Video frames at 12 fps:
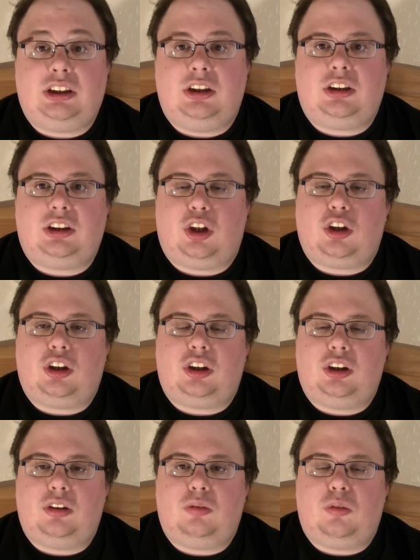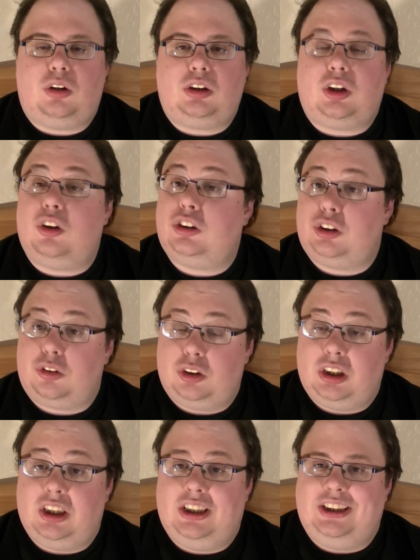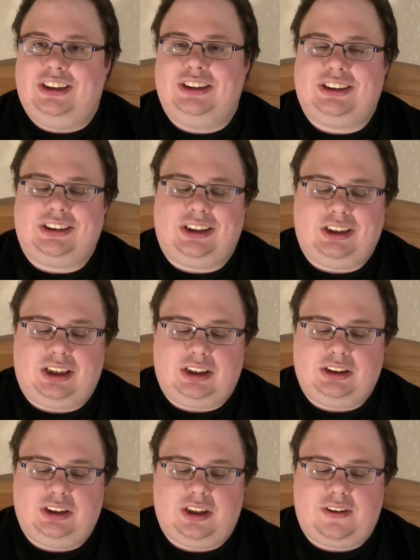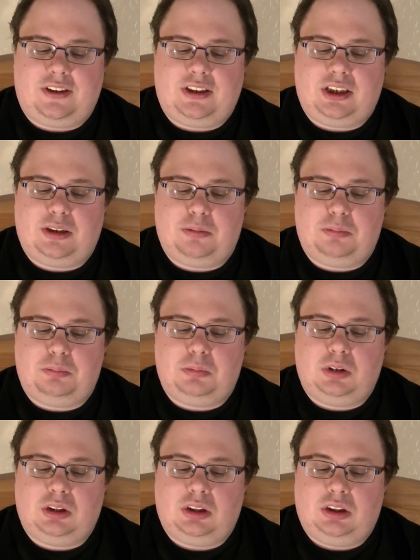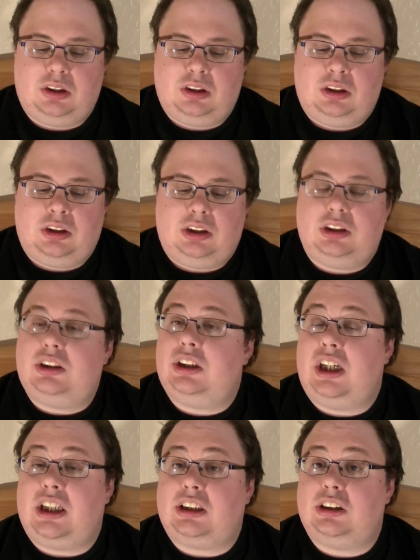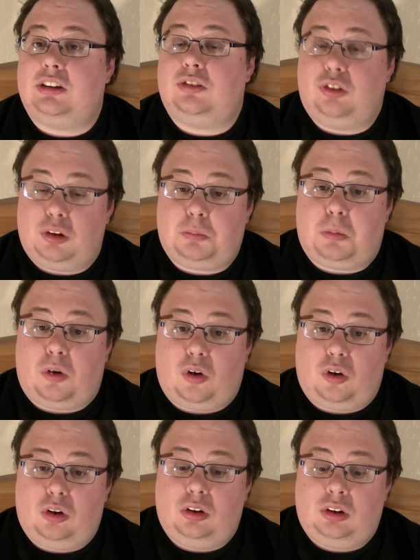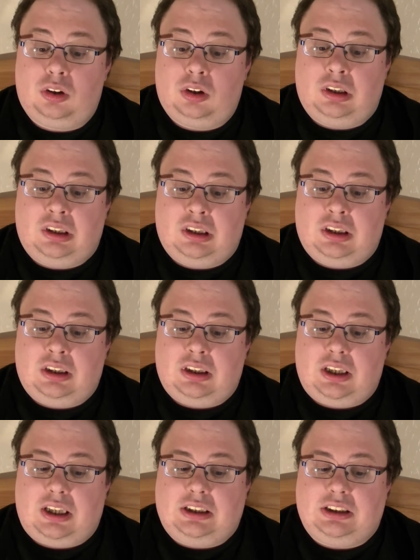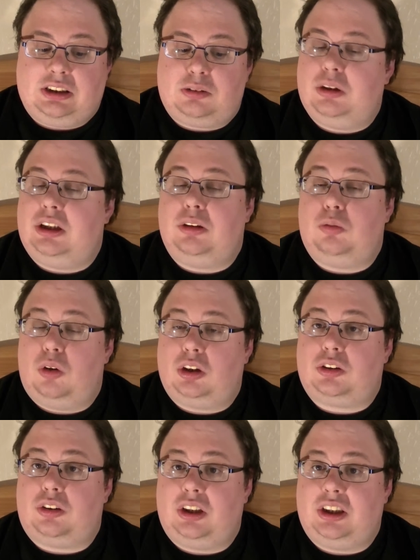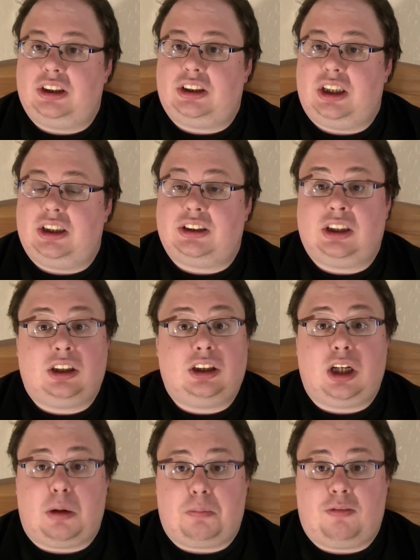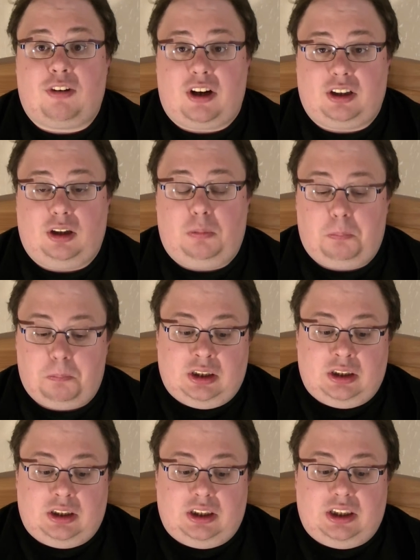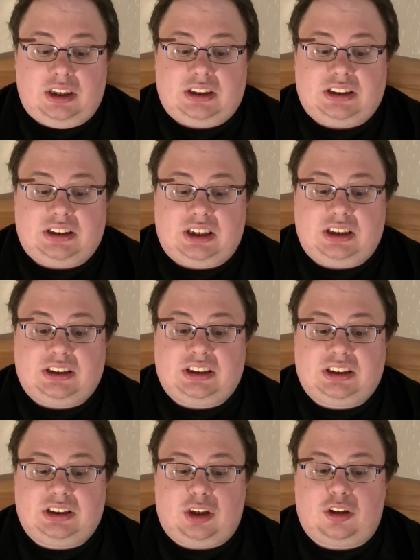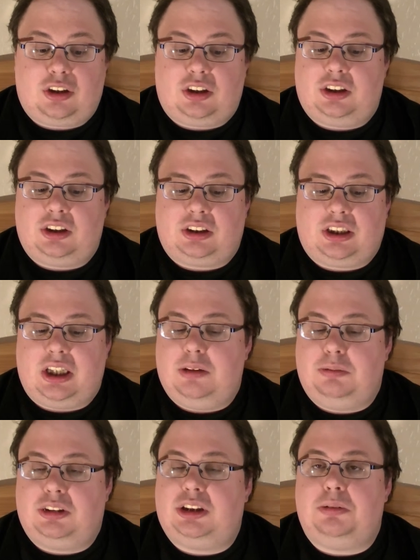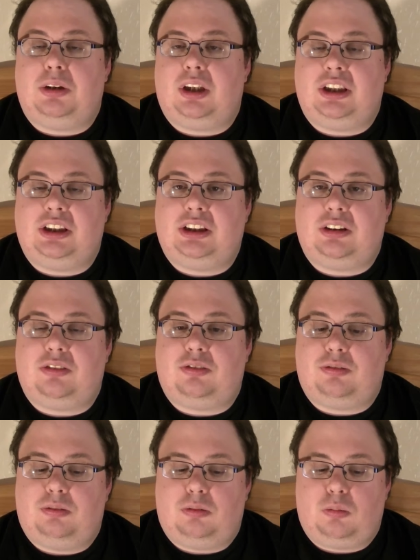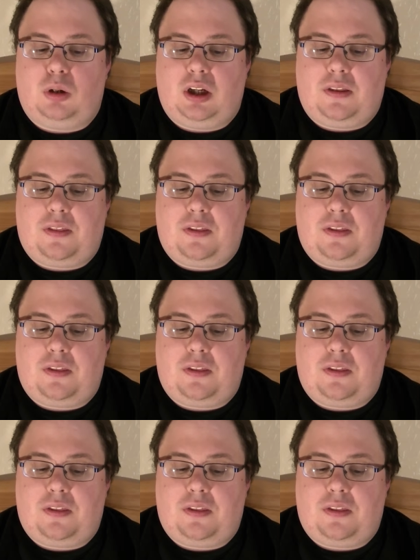Soccer was also released under the name International Football, and in Sweden it was released as Cup Final. It's a soccer game simulation with